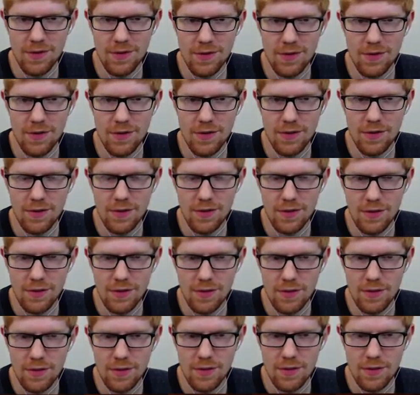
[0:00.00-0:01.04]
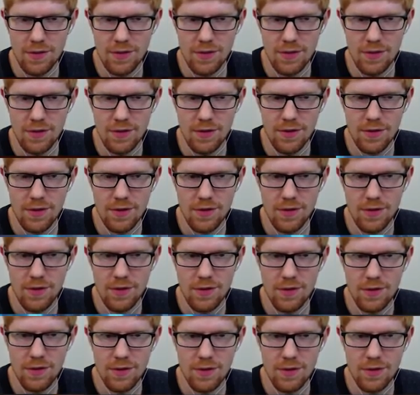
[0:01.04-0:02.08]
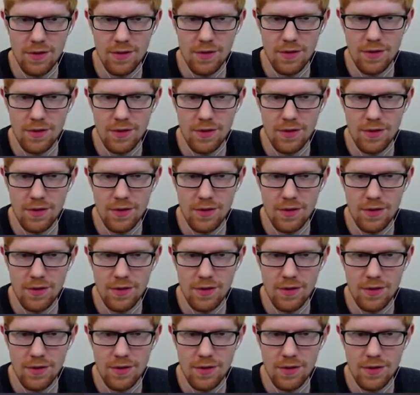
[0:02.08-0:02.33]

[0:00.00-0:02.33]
Nothing is said.